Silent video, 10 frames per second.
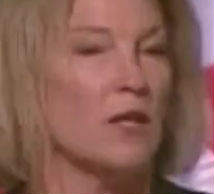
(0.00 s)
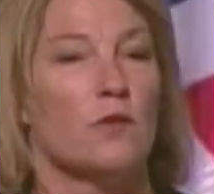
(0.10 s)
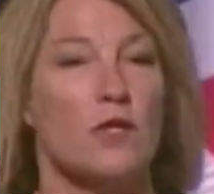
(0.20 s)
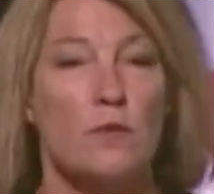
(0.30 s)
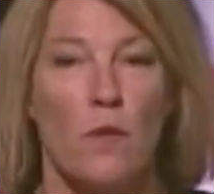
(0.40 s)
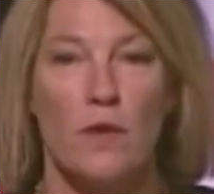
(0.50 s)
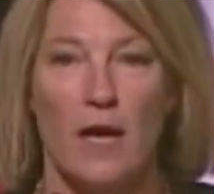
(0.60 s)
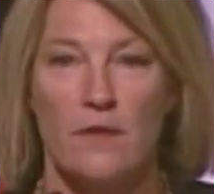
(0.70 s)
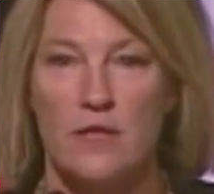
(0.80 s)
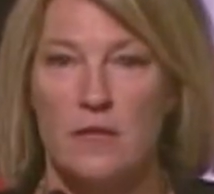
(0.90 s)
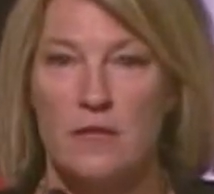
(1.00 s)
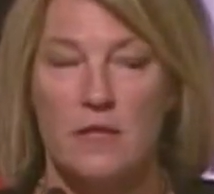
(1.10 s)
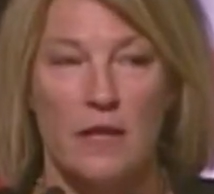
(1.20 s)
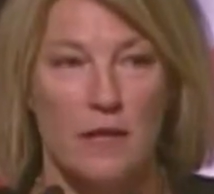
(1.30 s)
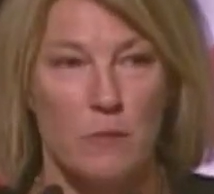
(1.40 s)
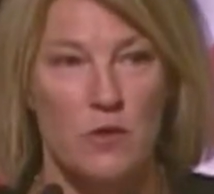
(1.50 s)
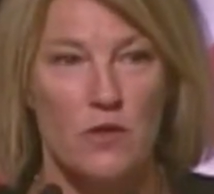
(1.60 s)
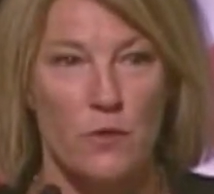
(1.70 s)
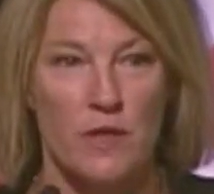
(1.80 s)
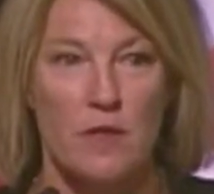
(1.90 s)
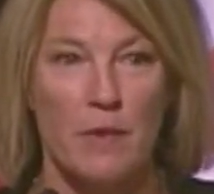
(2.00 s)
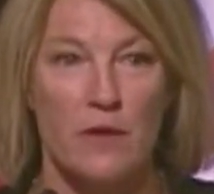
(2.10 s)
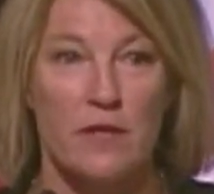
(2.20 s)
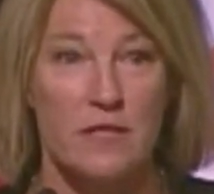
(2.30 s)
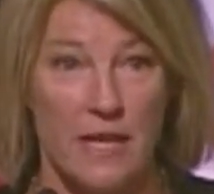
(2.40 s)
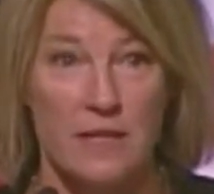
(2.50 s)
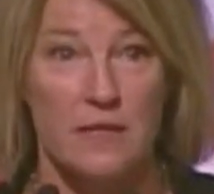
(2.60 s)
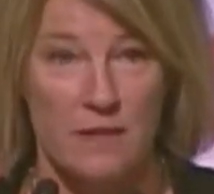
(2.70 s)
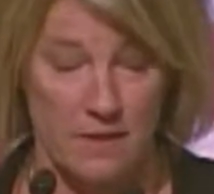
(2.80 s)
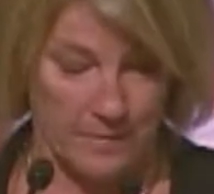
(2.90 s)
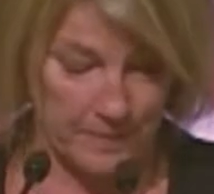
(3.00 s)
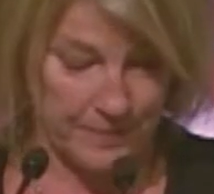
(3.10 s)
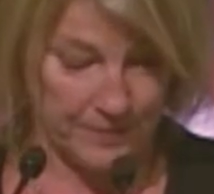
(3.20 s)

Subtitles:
You just won't have to listen to any more stories about his dentist.